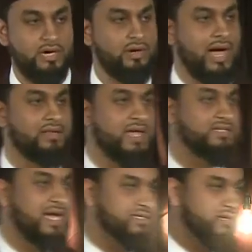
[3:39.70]
Now, I'd
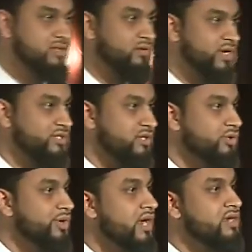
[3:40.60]
like to ask another
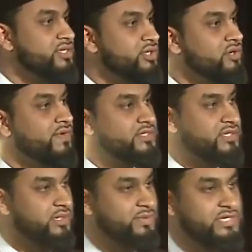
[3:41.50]
question. Who here is in
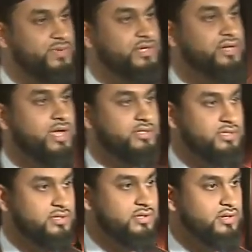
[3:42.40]
university? Please raise your
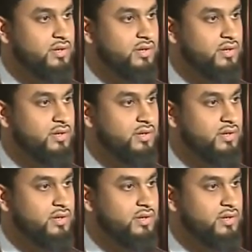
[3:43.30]
hand.